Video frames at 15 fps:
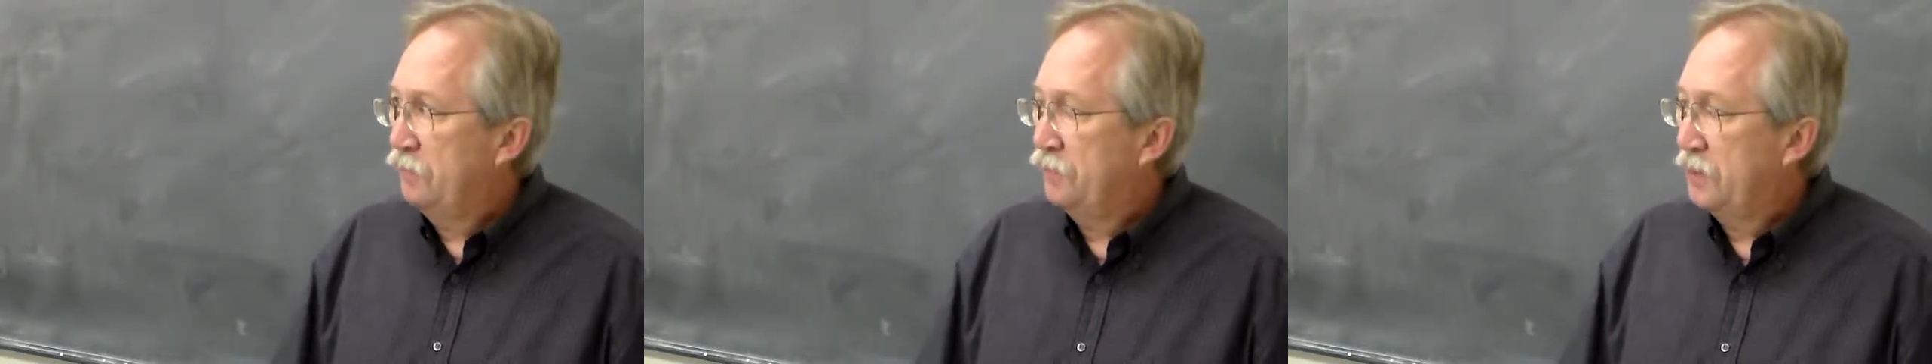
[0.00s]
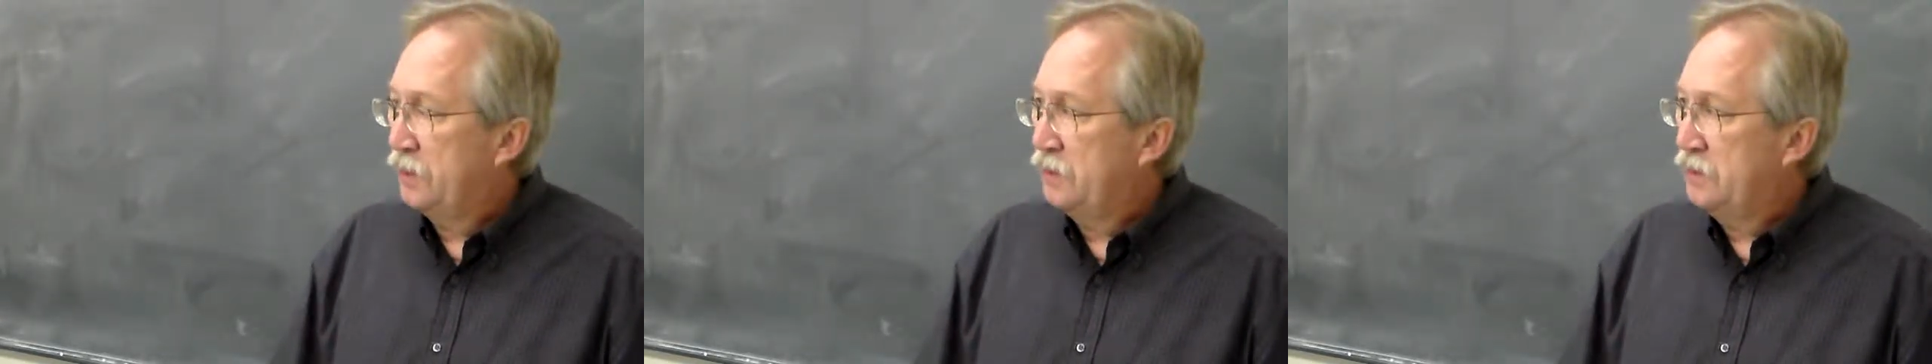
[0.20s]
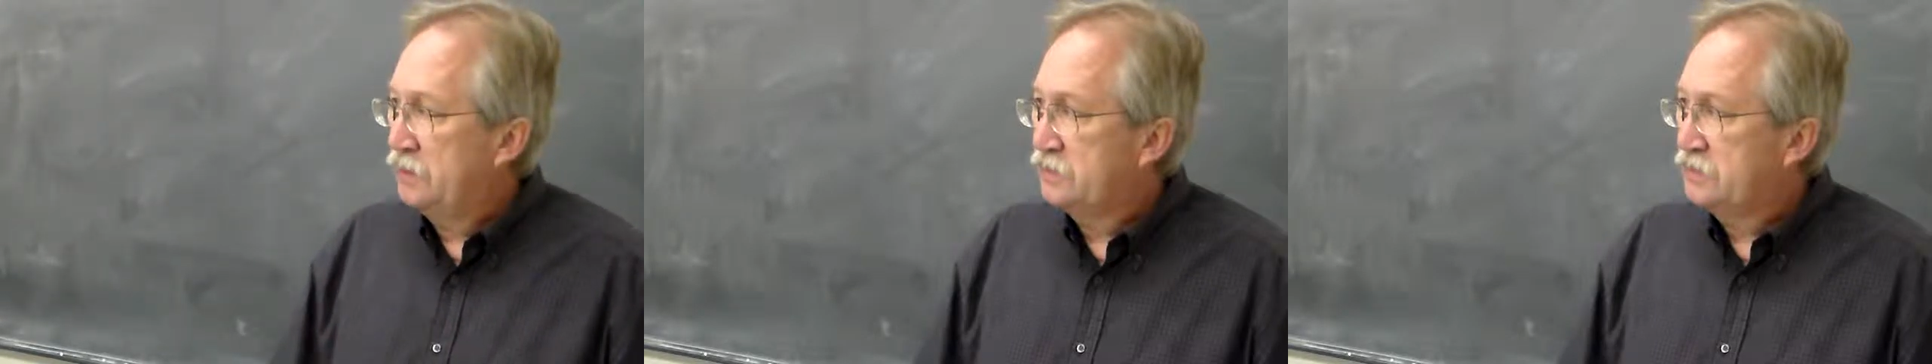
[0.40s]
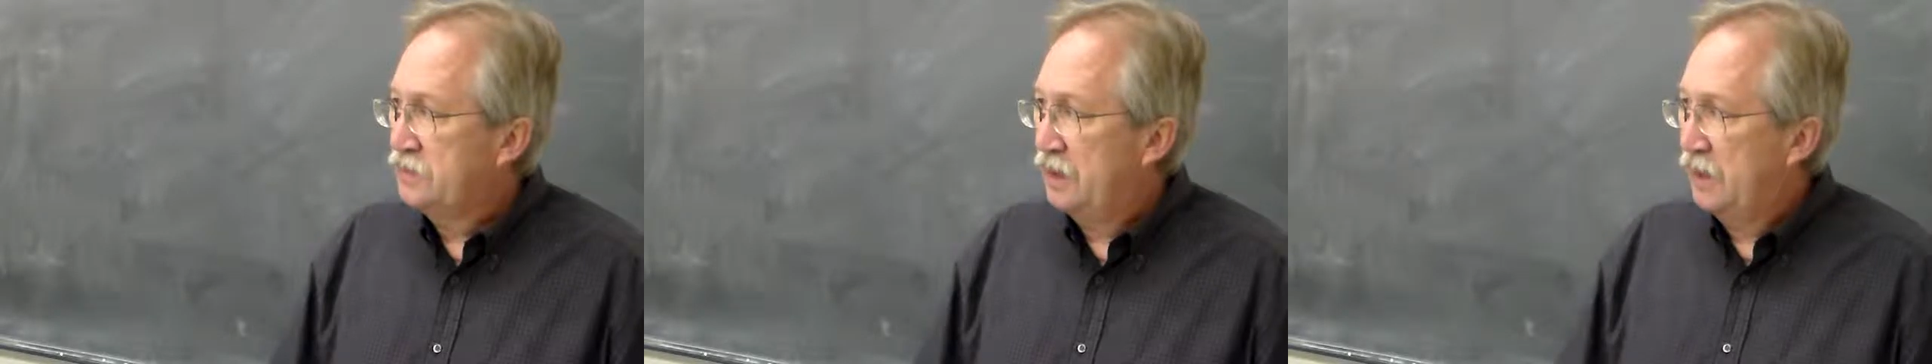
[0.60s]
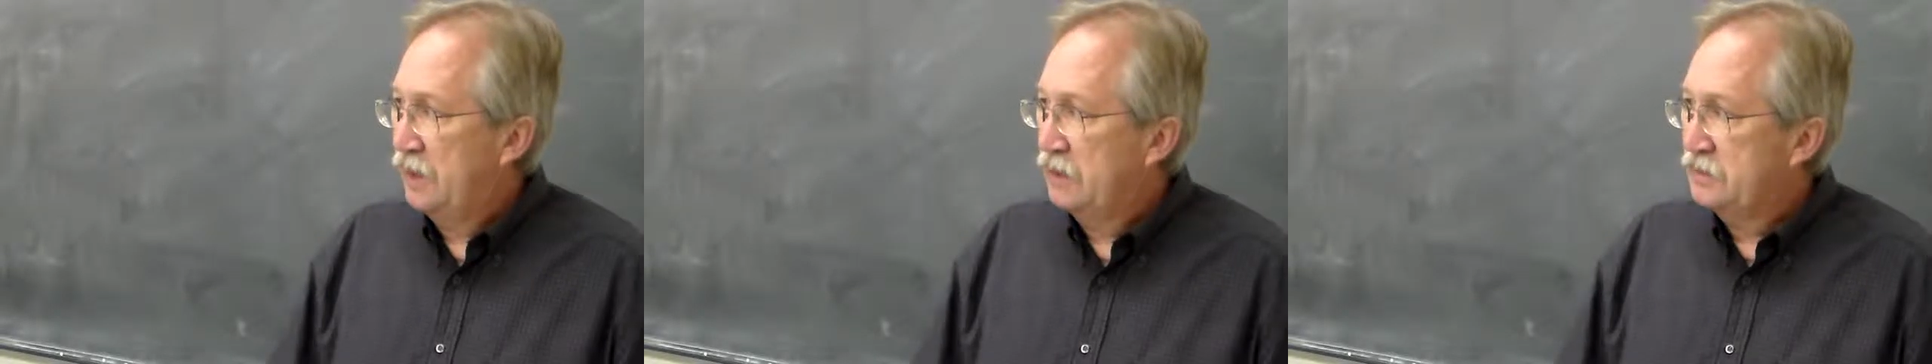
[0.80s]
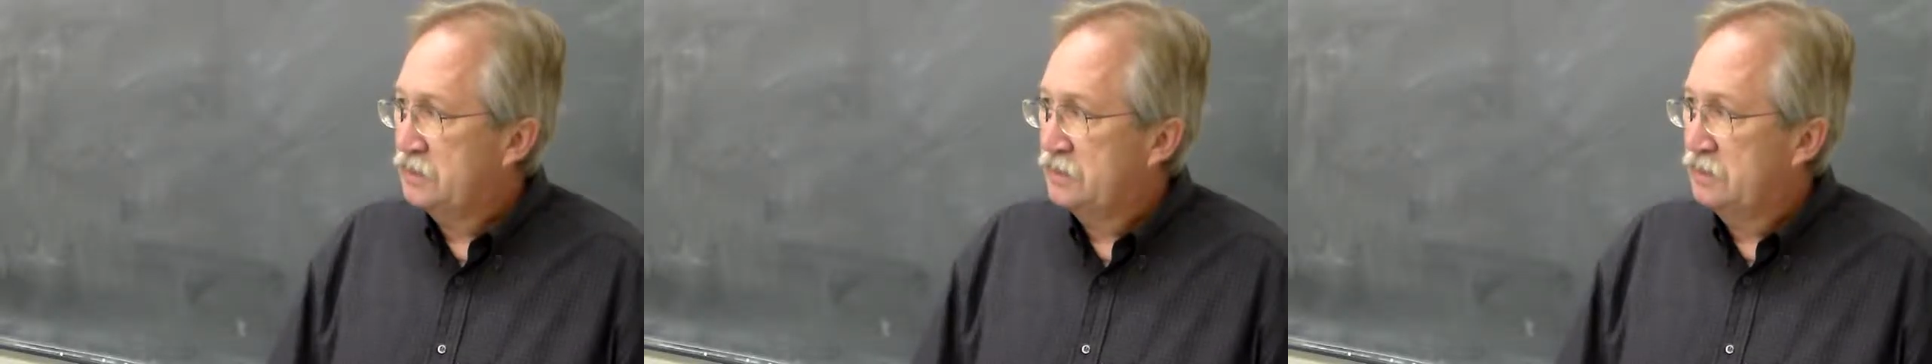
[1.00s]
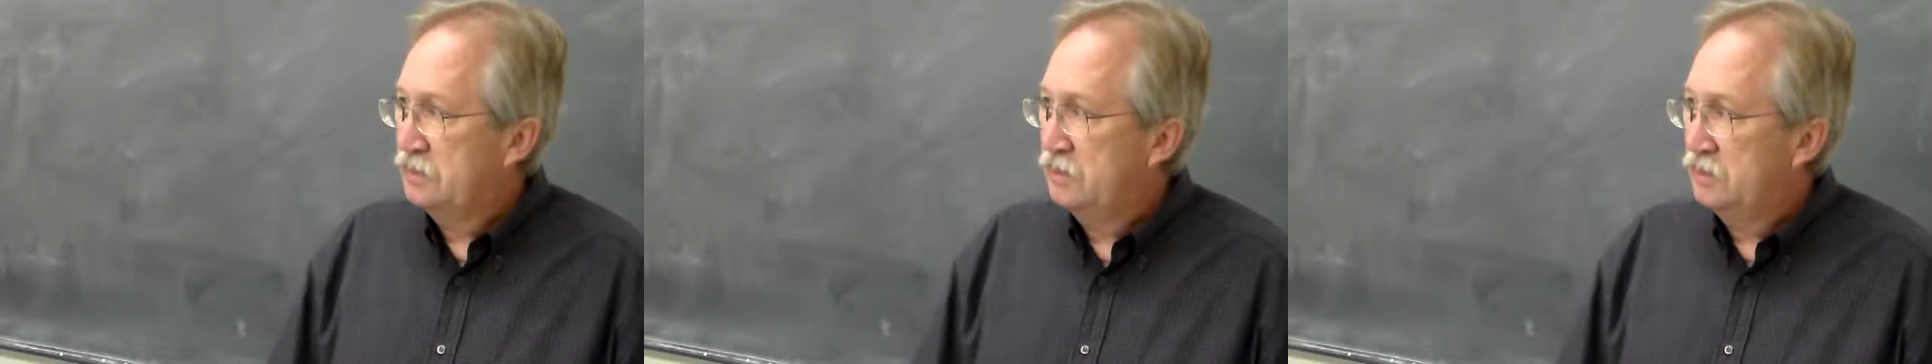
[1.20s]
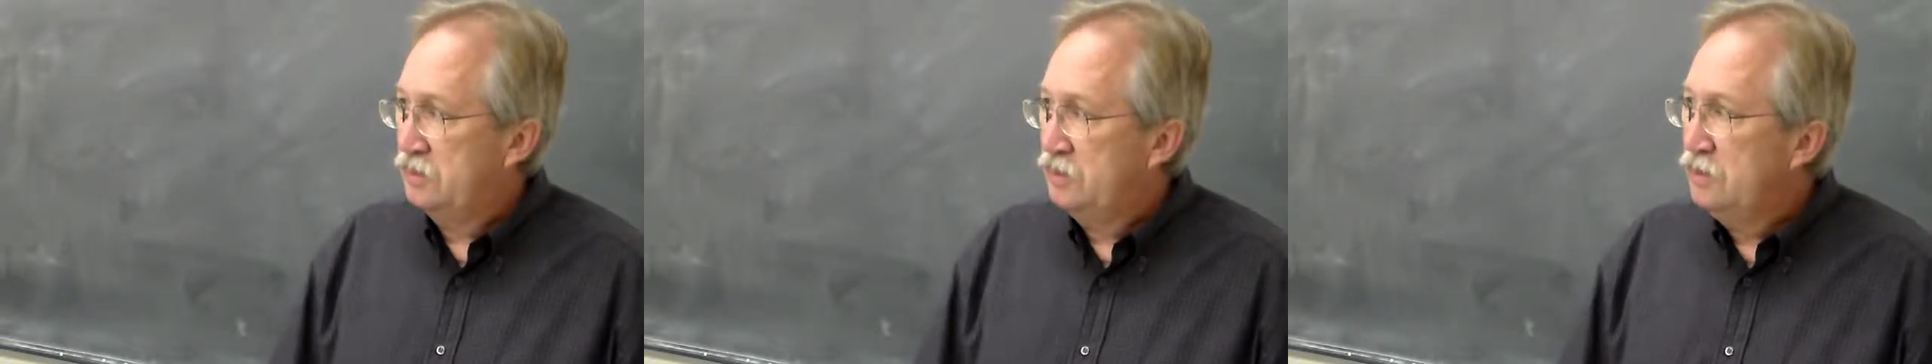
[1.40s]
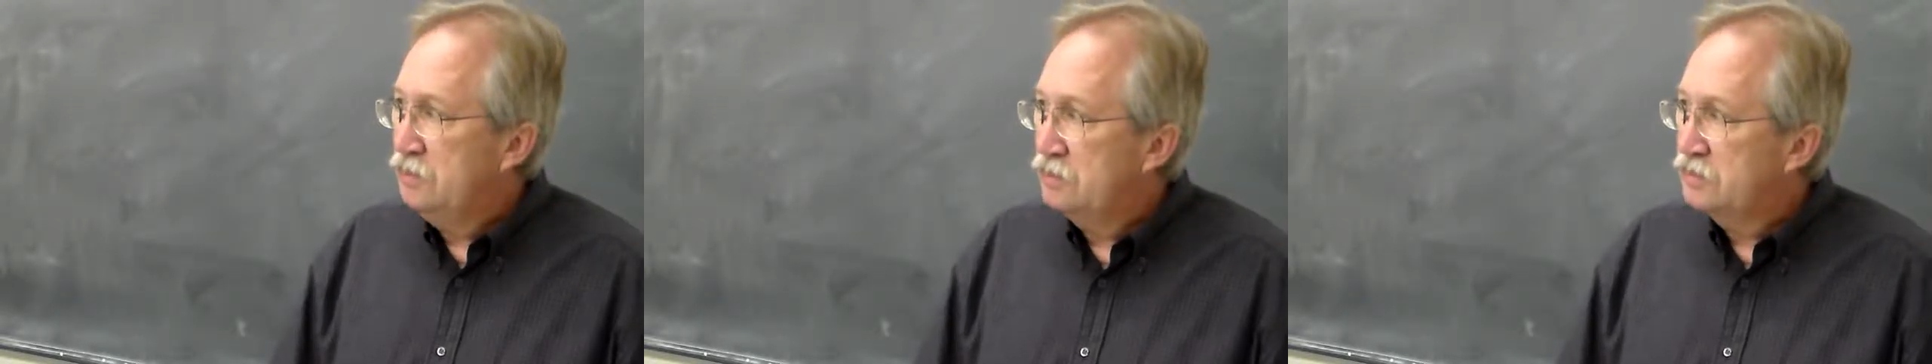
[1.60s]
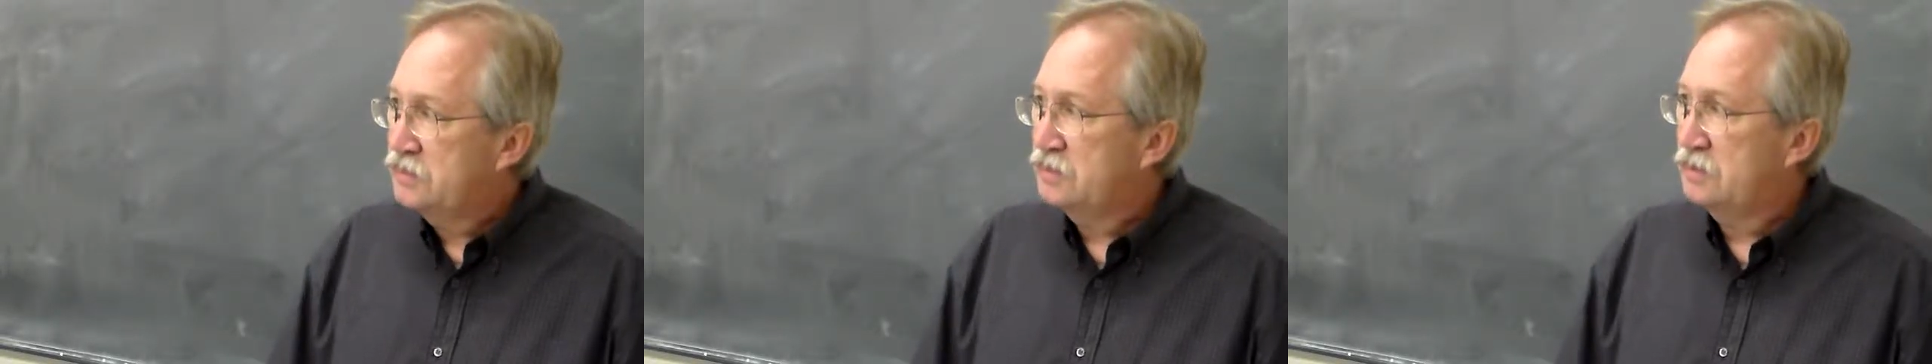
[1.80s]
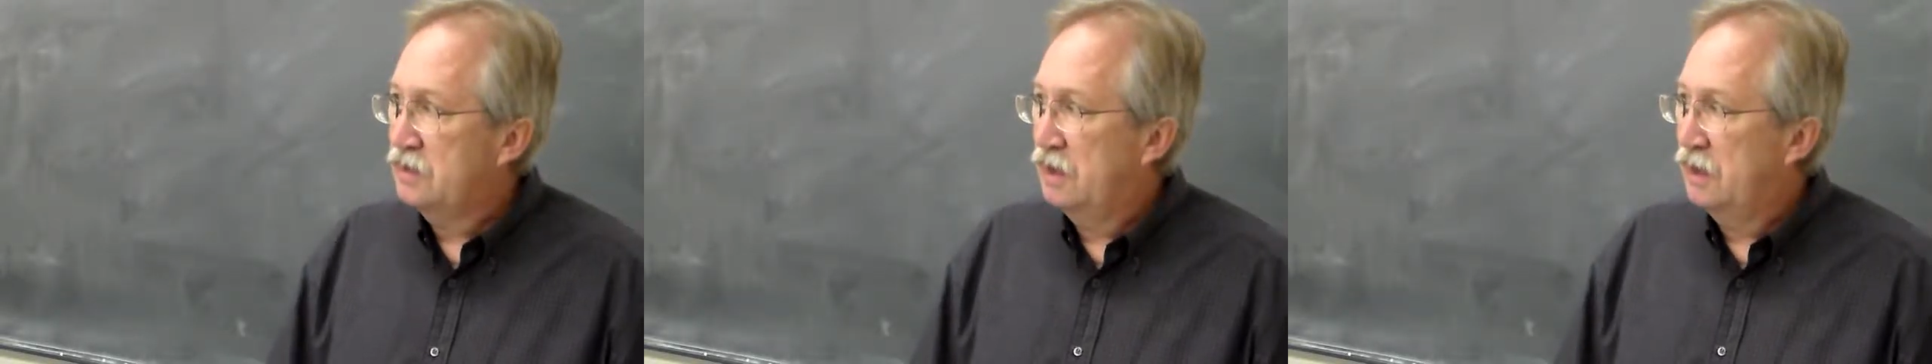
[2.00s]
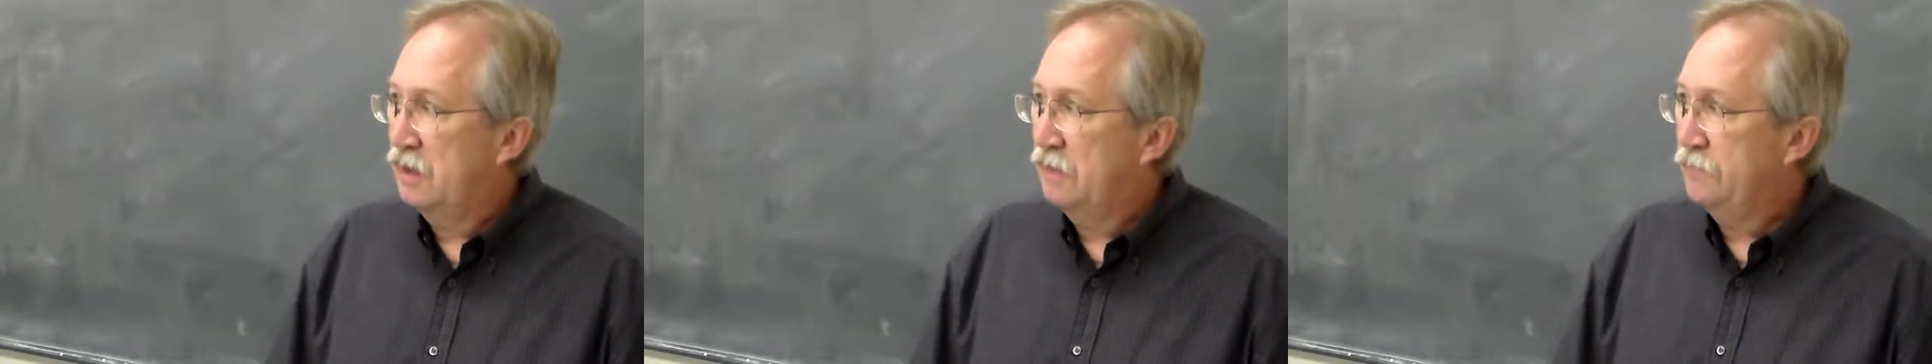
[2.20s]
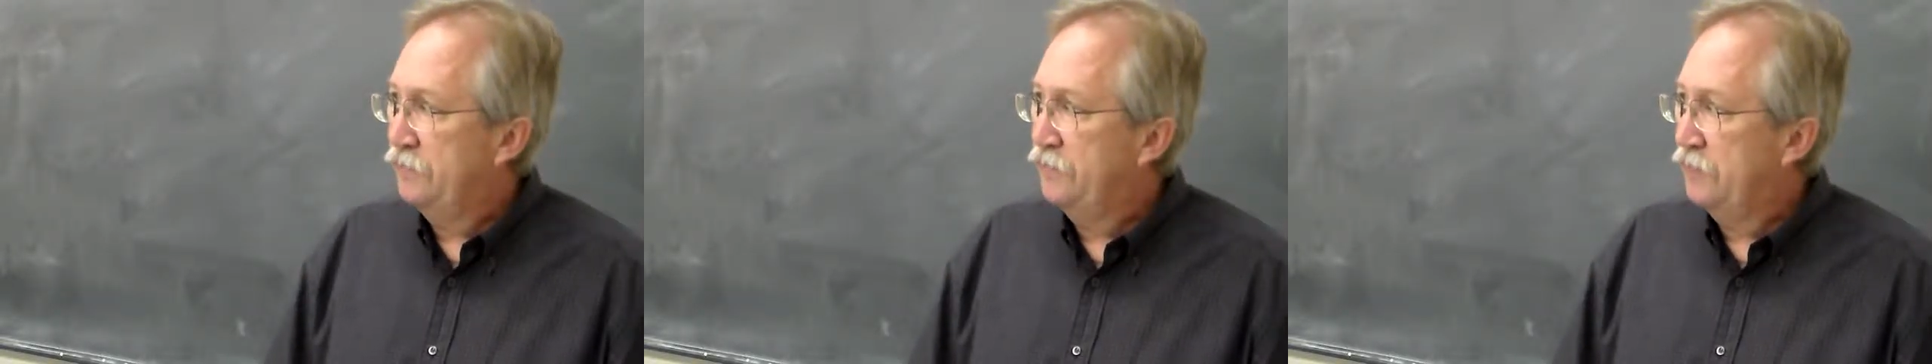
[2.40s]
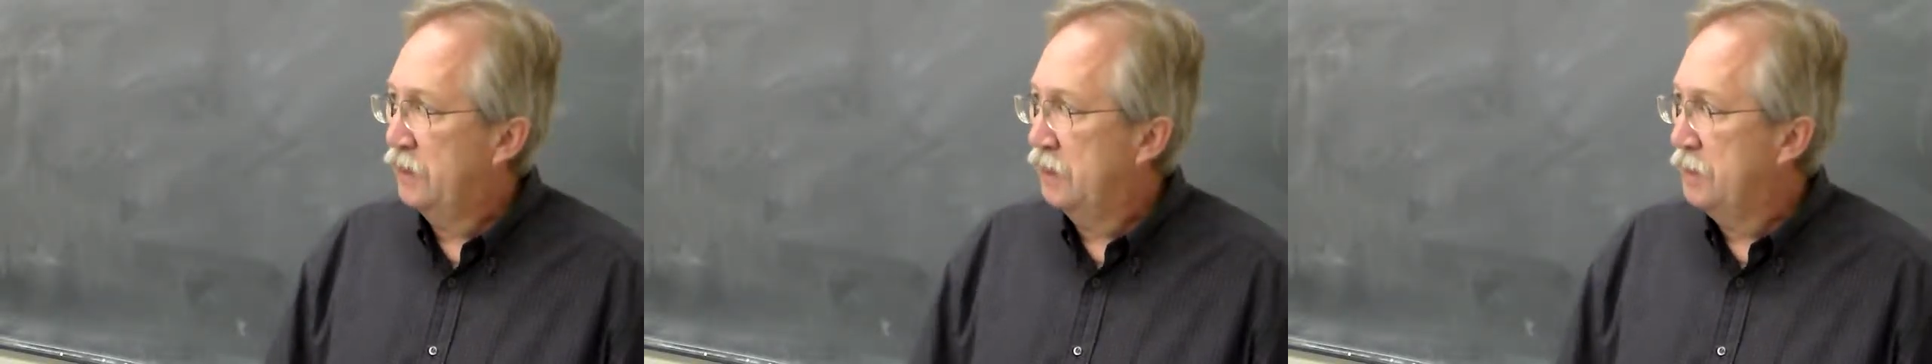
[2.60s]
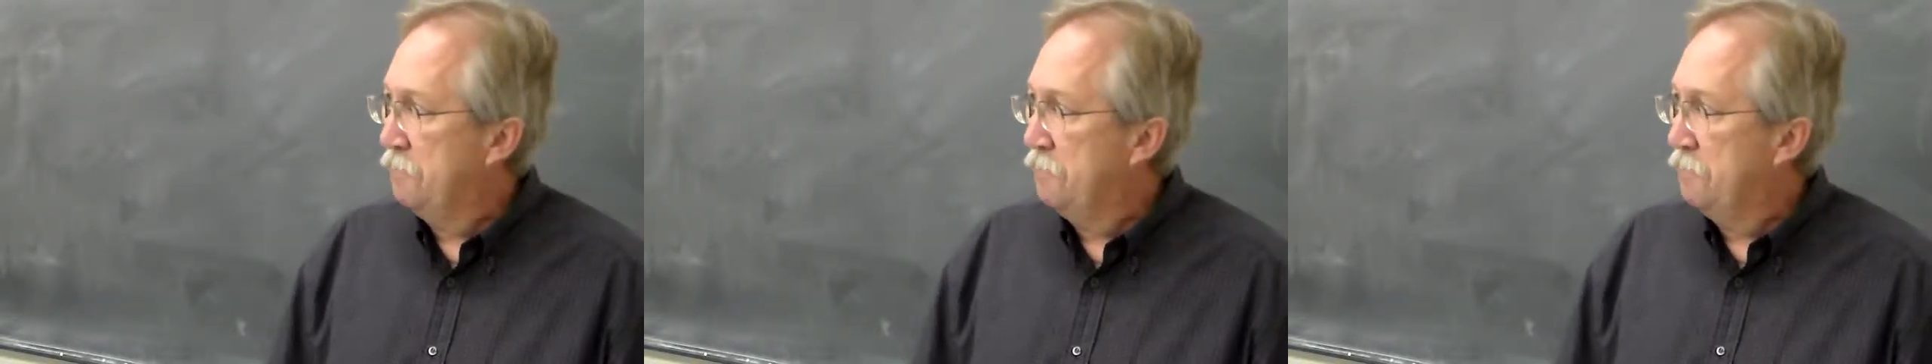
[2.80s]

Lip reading: but it's that use of